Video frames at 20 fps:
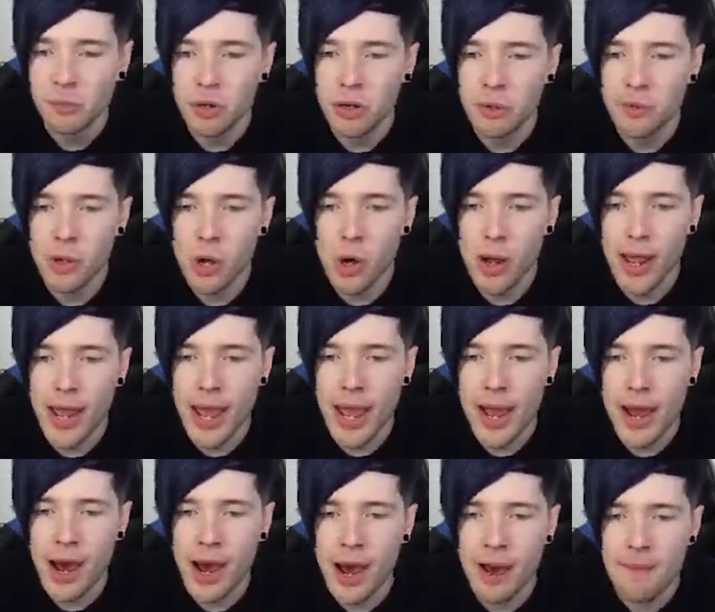what have we got
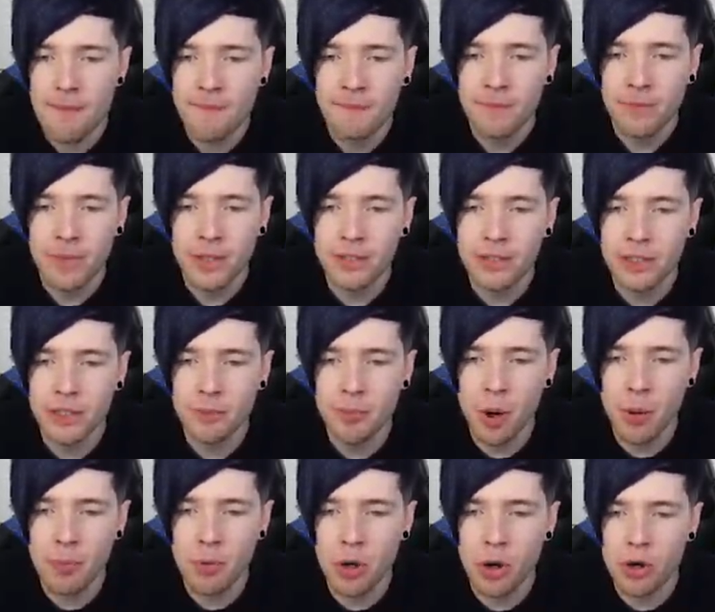here, huh? Is it a
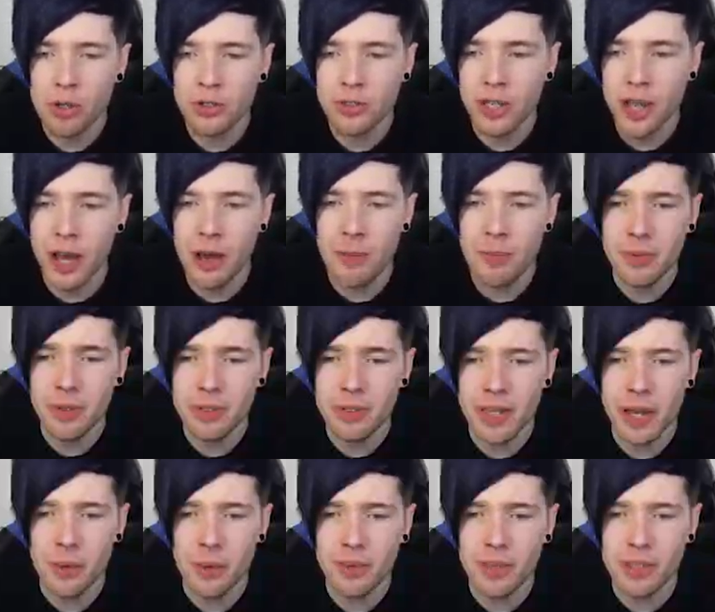popcorn tub? Is
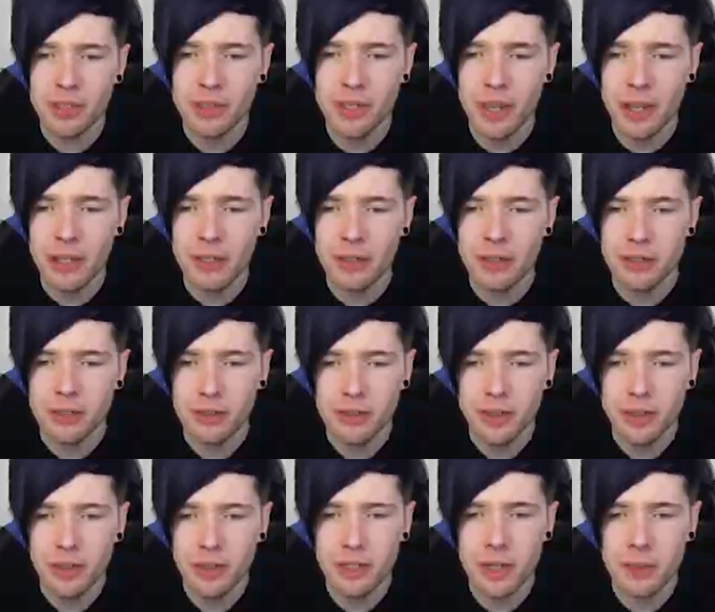that what this is?
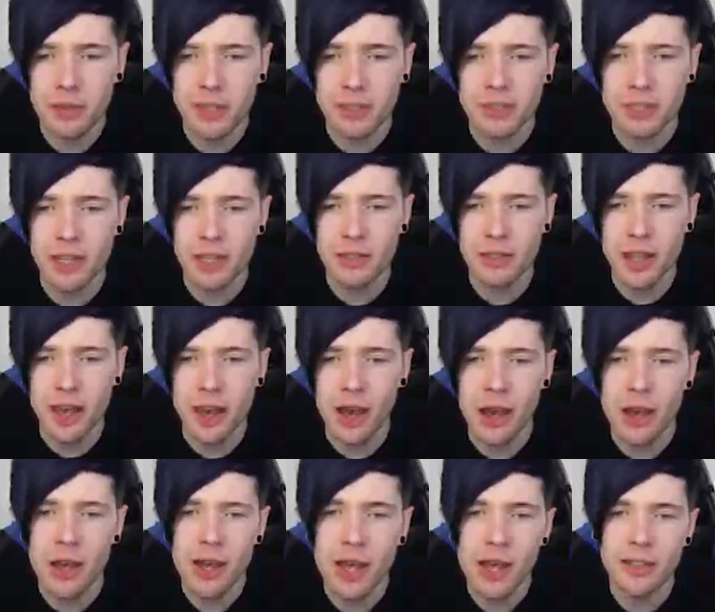Is that what this is,
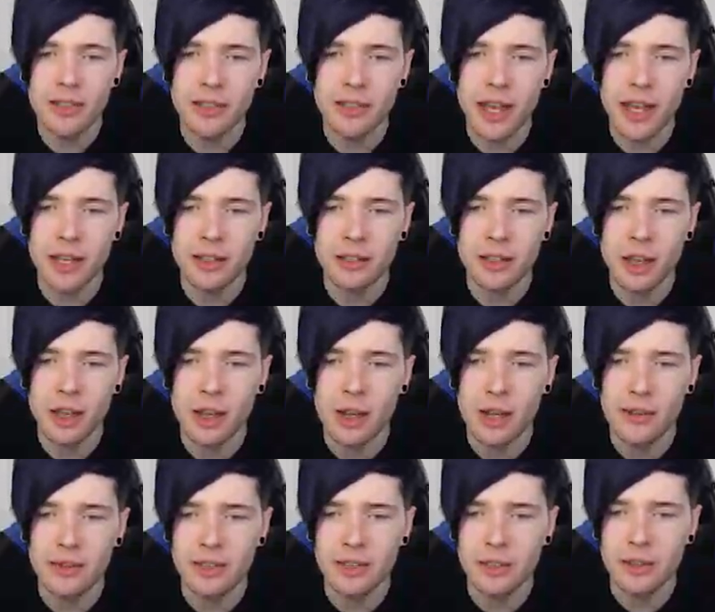huh? It says, I
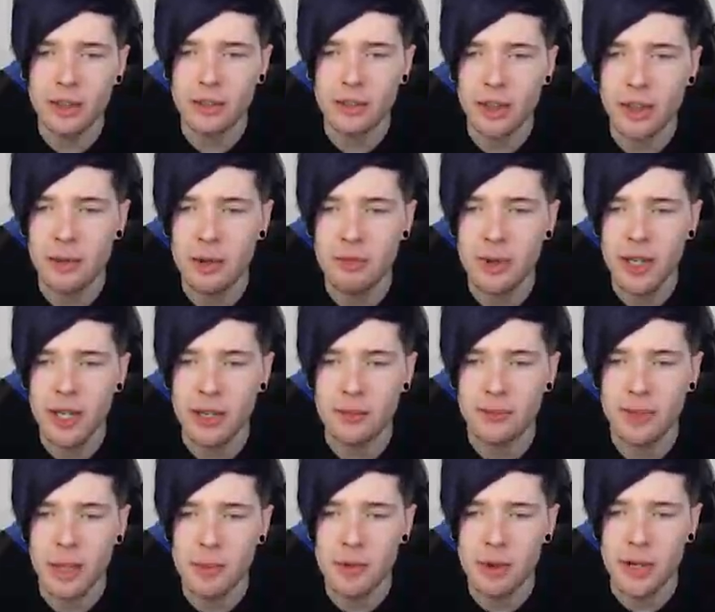can't even, let me read
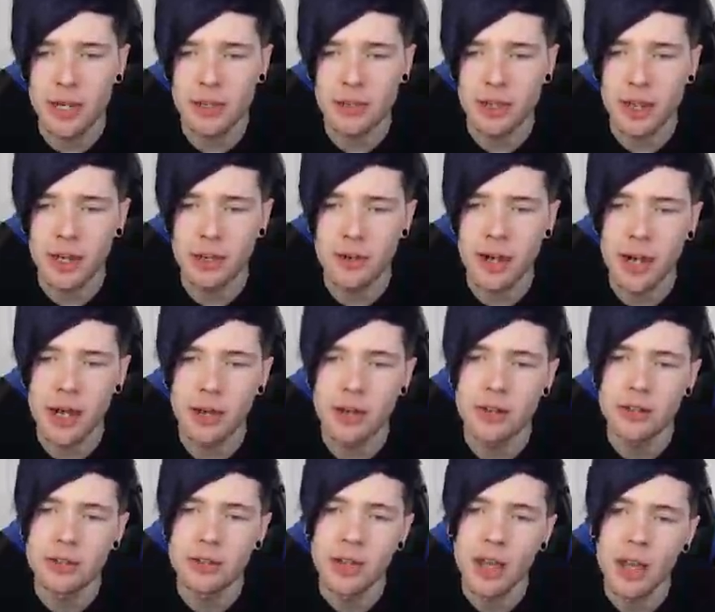it. Let me read it. Turn it
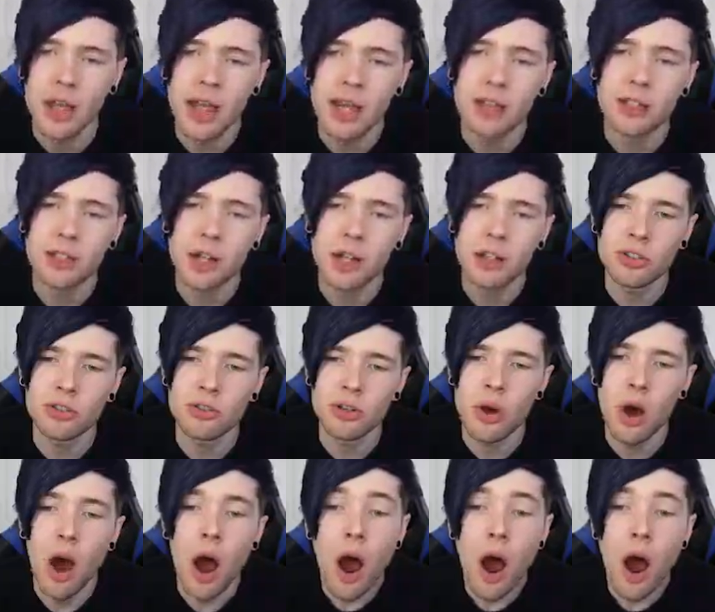around. Industrial,